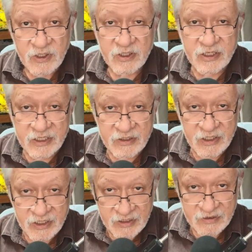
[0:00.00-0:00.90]
the deal
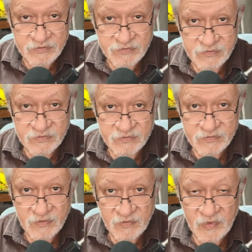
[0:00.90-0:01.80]
here
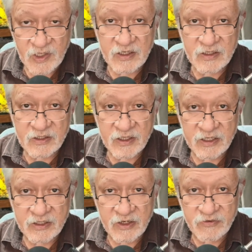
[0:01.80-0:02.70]
is
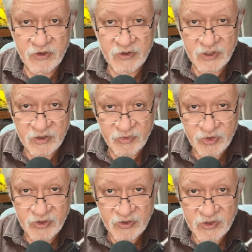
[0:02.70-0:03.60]
that introducing
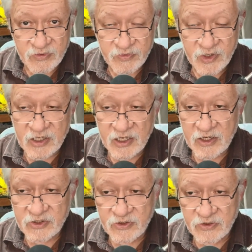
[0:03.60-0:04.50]
computers
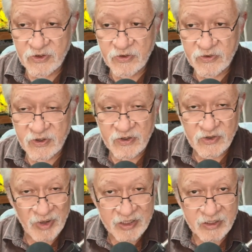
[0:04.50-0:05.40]
allows you to do things
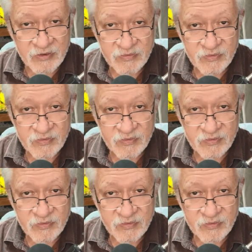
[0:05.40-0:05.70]
better